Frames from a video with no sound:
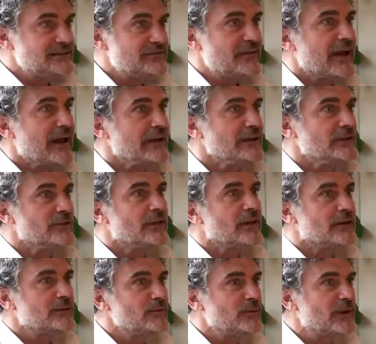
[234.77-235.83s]
venue
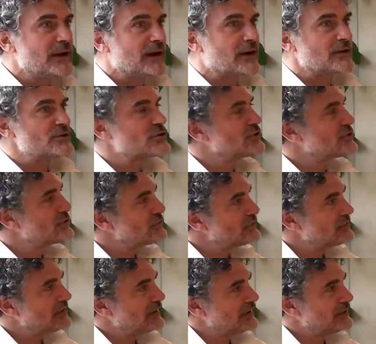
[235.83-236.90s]
that we are
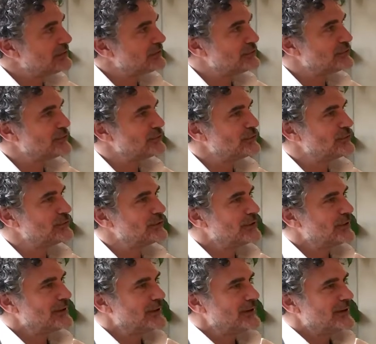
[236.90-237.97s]
choosing to
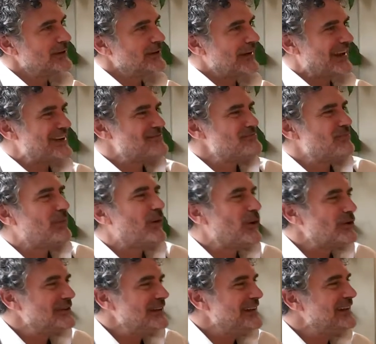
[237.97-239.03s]

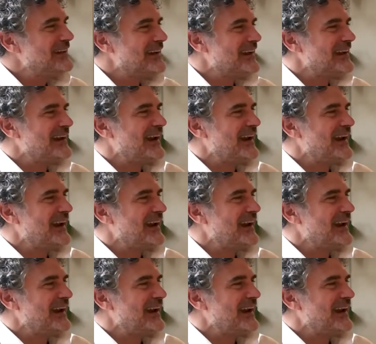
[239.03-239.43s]
embody a